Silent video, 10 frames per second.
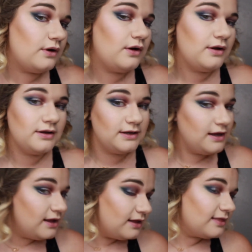Oh,
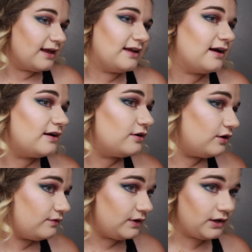like, I don't
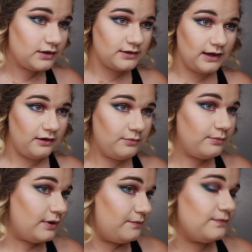know if you can tell,
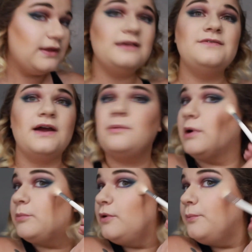but it's very
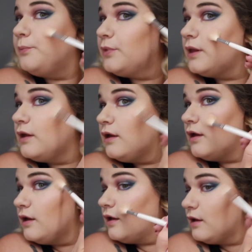purple,
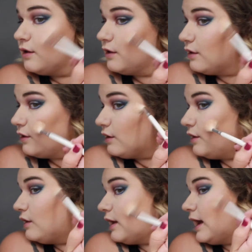
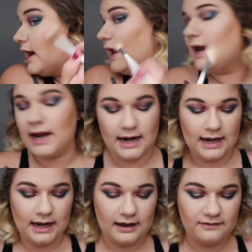and I
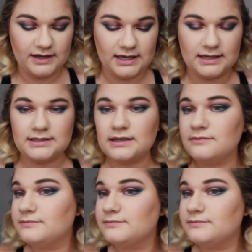love it.